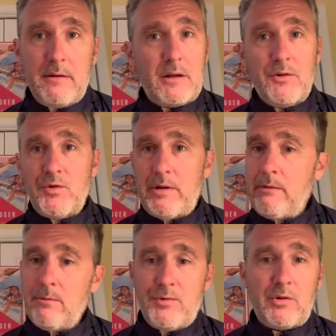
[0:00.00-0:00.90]
because
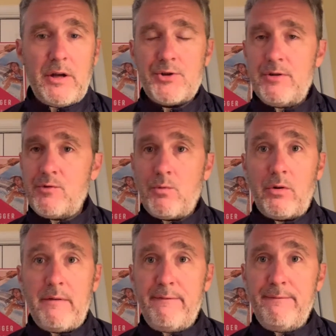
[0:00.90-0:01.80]
stateroom selection is
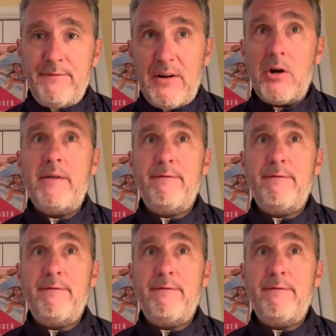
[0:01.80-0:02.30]
really very,